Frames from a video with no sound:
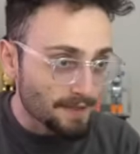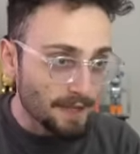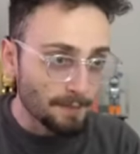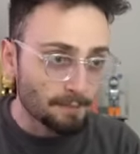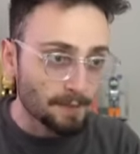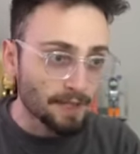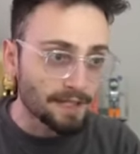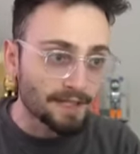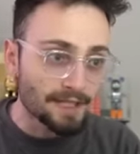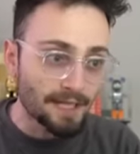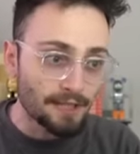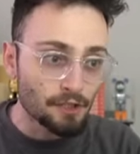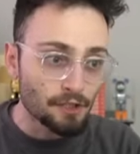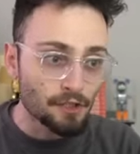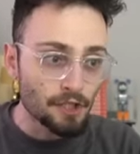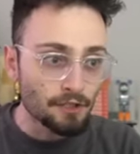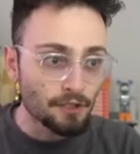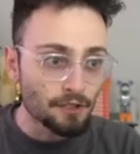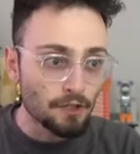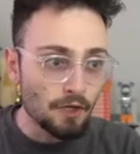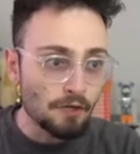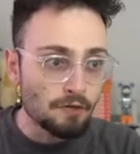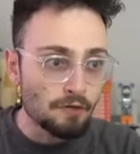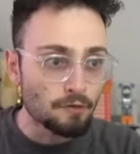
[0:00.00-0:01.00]
They played king
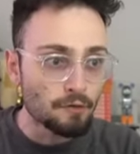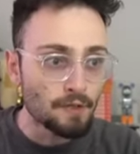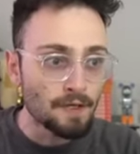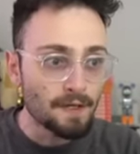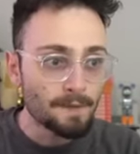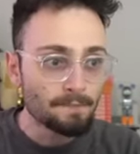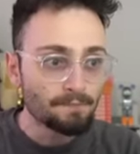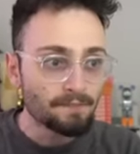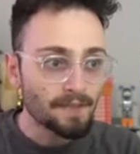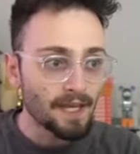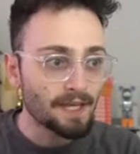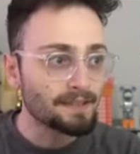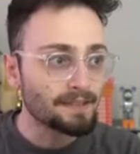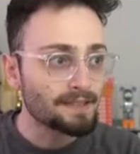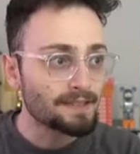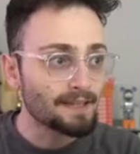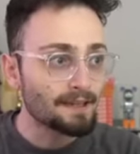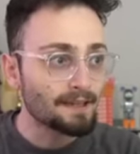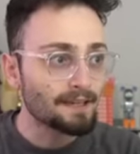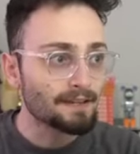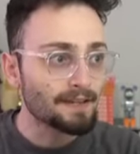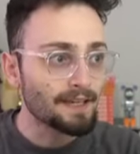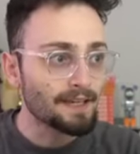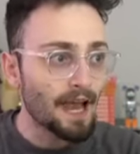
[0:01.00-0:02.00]
g2, and
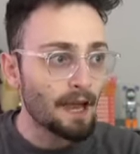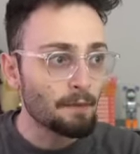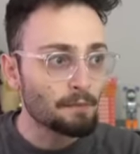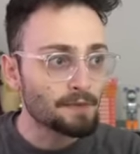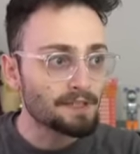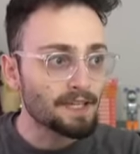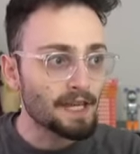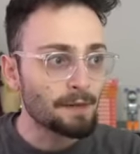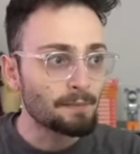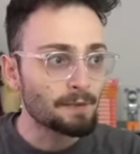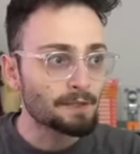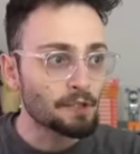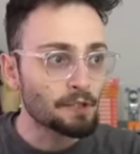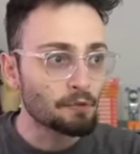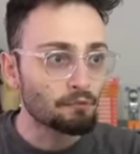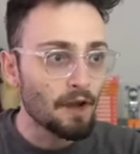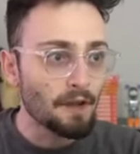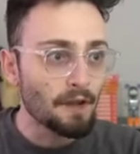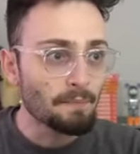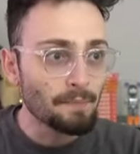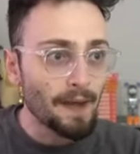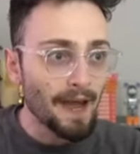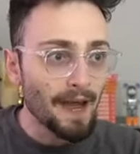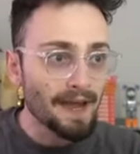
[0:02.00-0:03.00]
suddenly I was able to
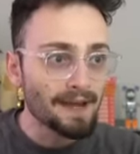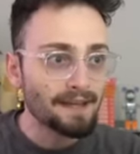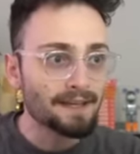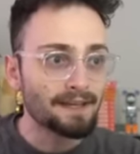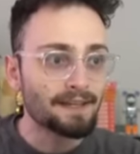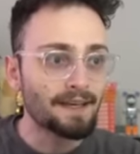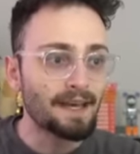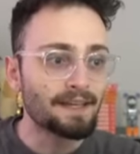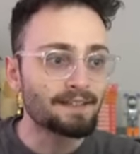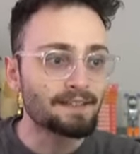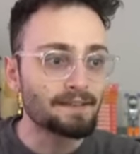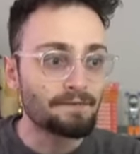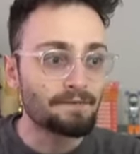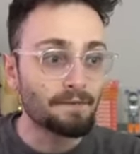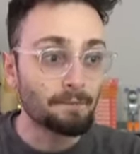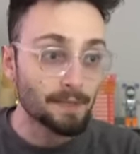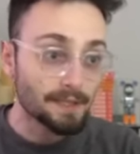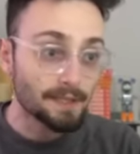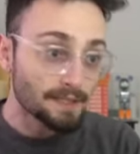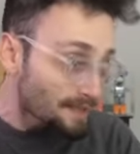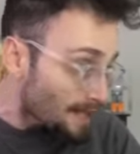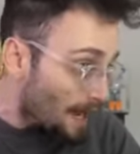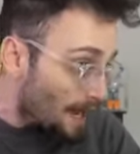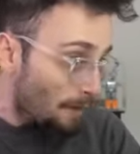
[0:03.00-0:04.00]
run back, and
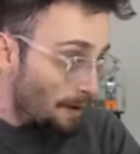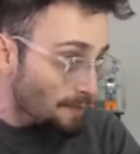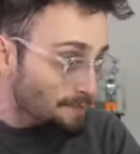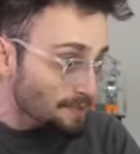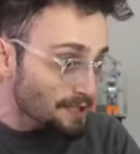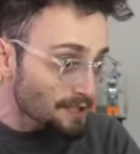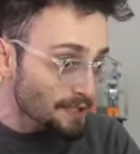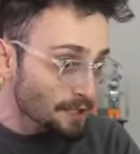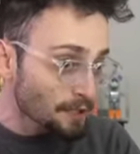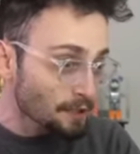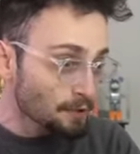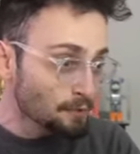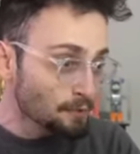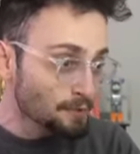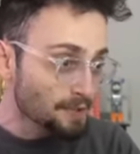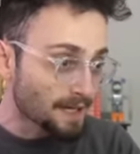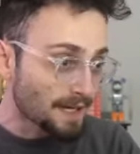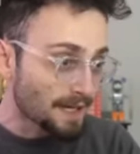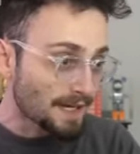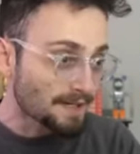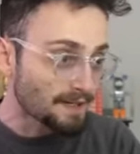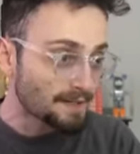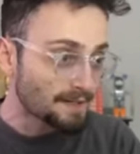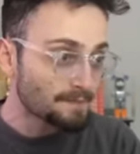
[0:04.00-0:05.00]
but now I'm still
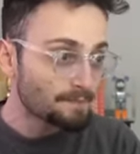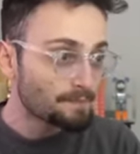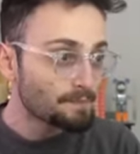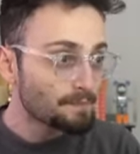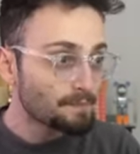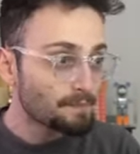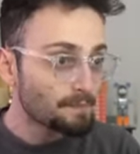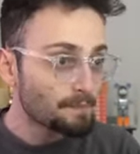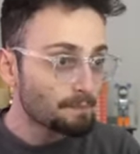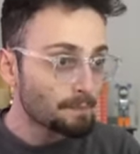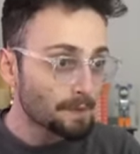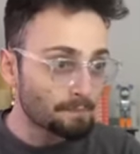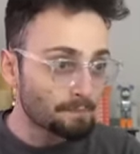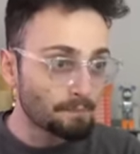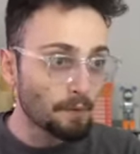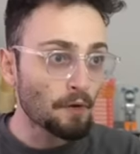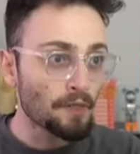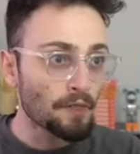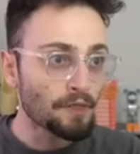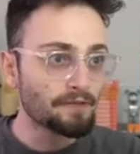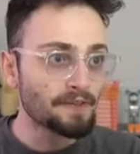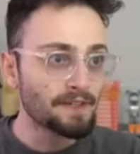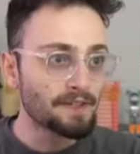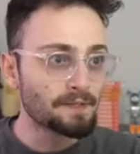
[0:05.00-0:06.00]
losing. But
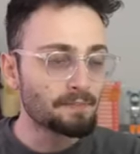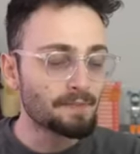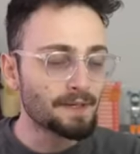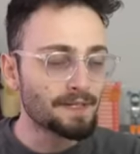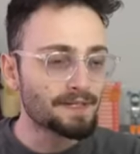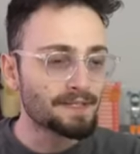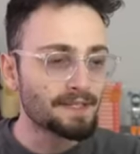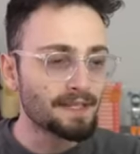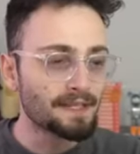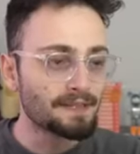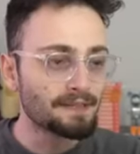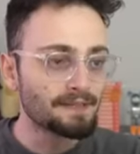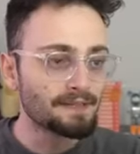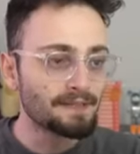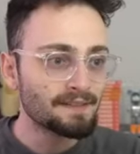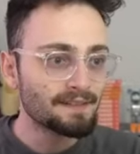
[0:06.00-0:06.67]
both of us miss it.